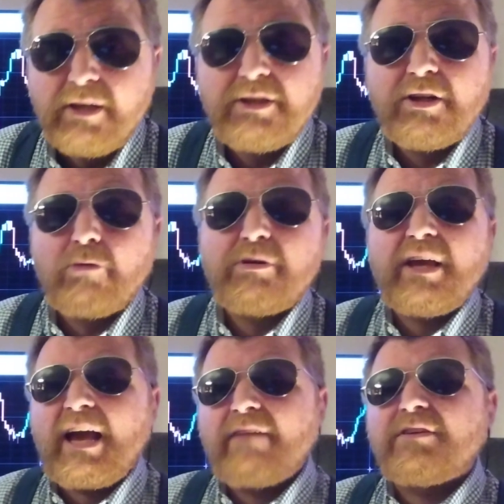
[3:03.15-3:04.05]
We
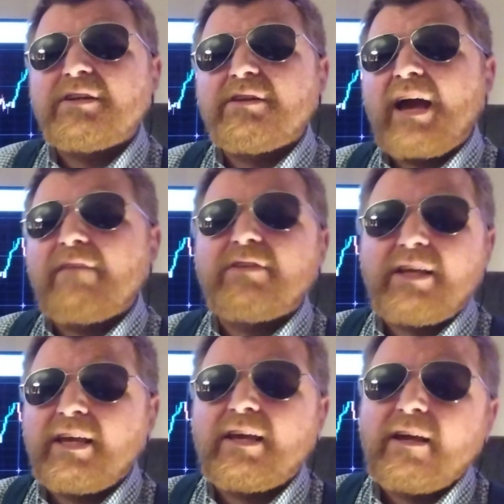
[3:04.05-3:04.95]
haven't
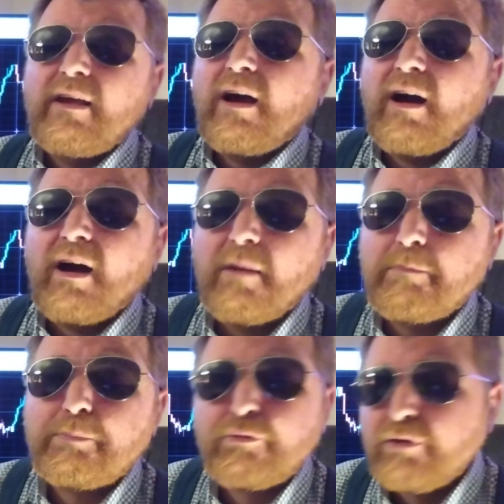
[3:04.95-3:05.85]
hit
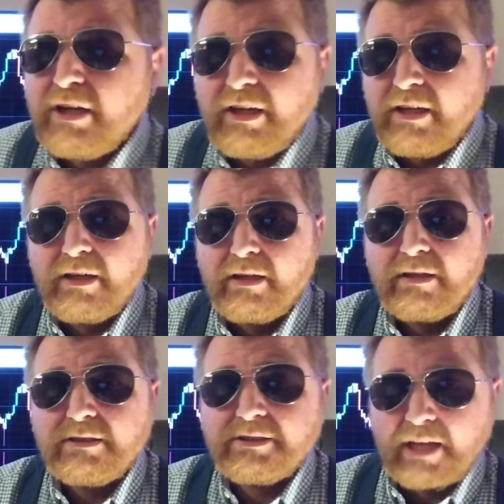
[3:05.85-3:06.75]

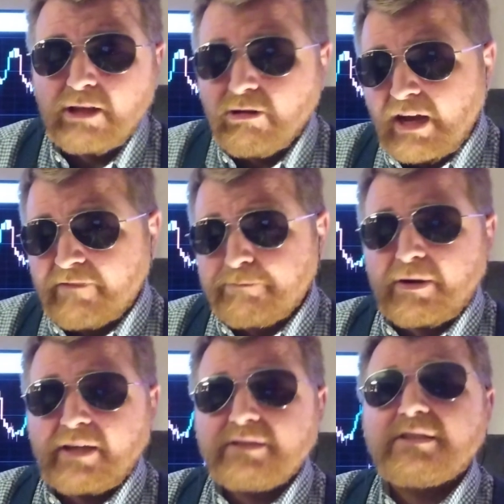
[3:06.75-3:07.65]
pre-sell-off
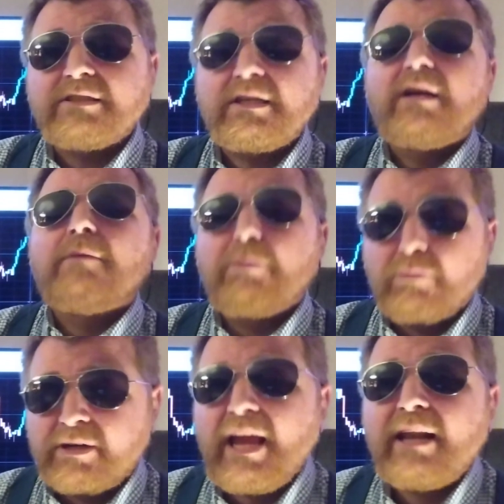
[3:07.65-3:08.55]
prices, but
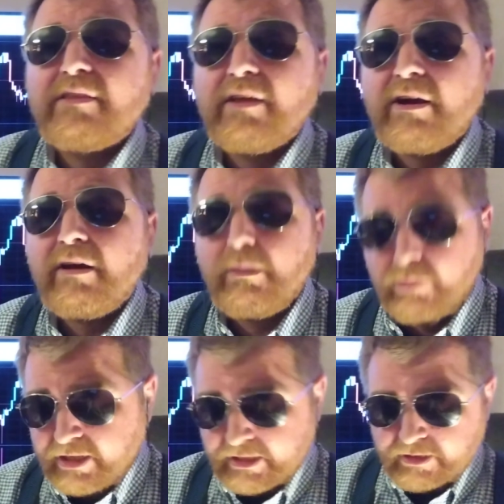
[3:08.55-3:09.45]
we're getting there, and
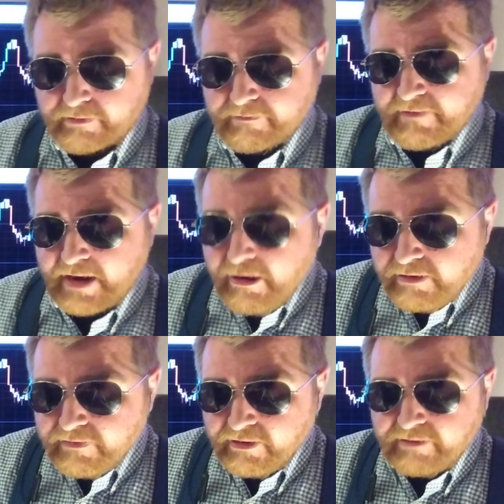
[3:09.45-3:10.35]
we're getting there
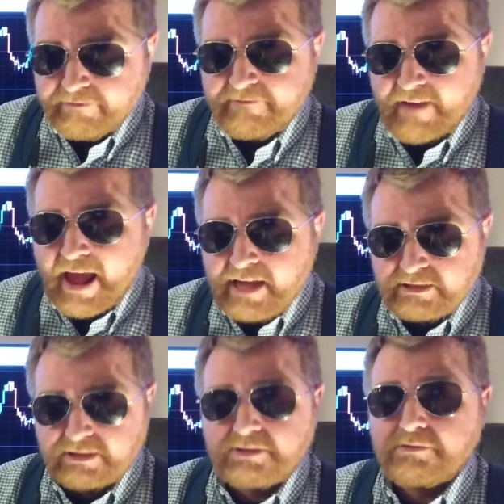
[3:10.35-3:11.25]
very
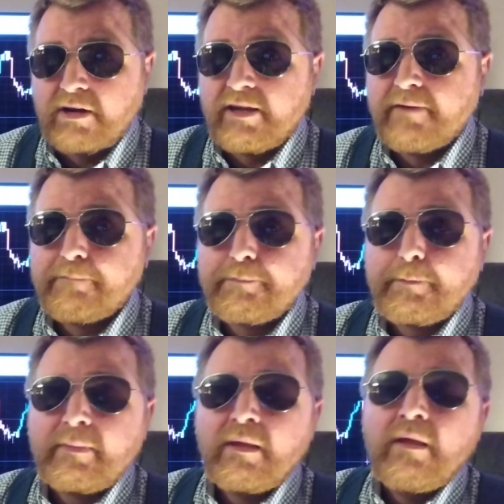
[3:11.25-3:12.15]
fast, right?
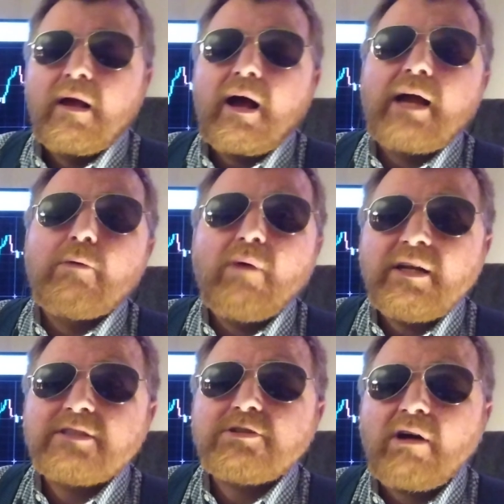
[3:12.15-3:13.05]
I
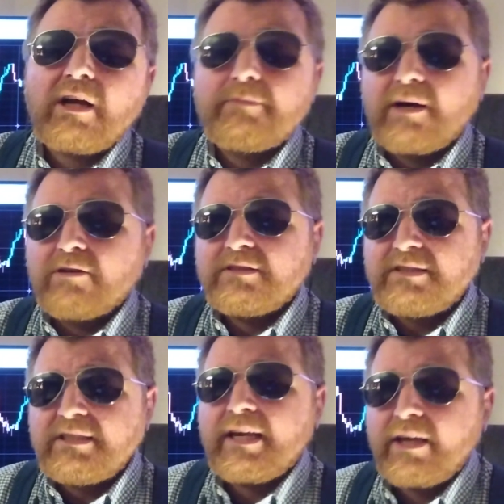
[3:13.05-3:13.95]
want to talk about
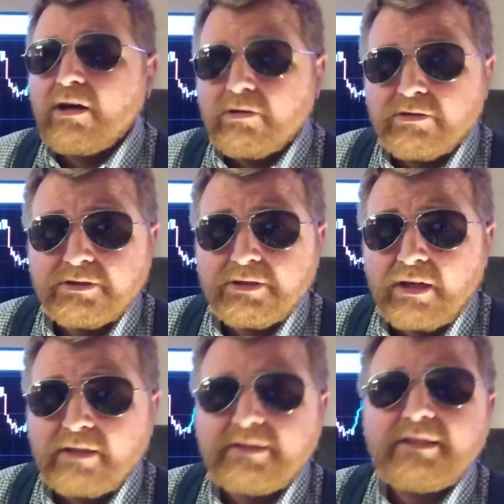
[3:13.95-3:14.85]
DAOs,
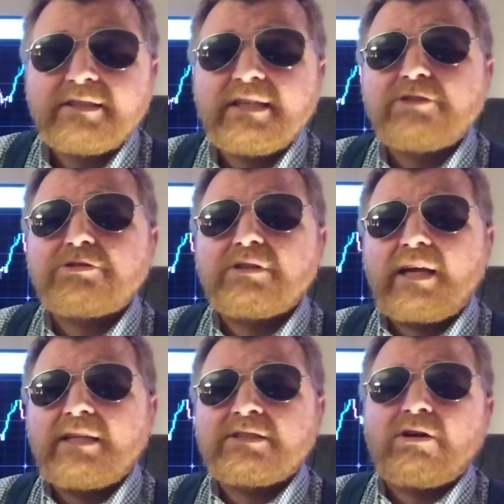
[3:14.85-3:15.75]

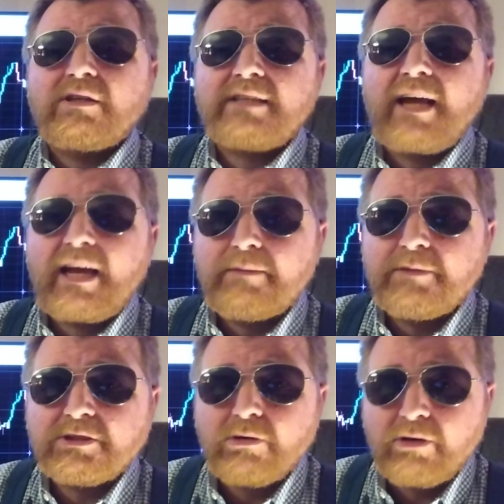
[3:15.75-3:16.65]
decentralized
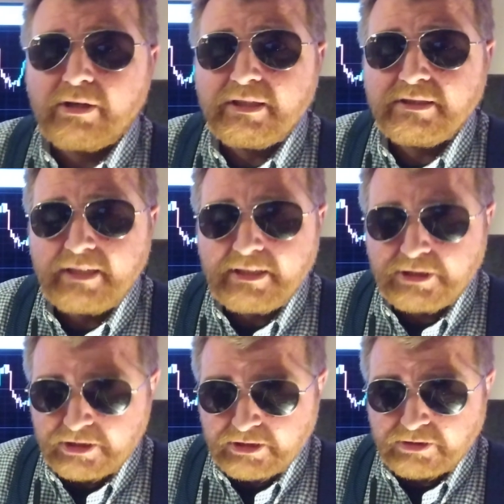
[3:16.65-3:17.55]
autonomous
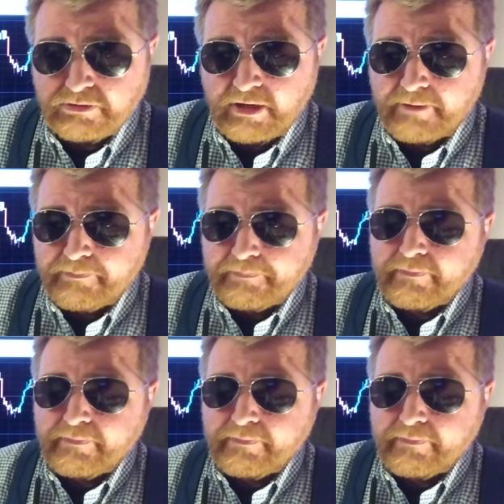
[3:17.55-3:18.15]
organizations, right?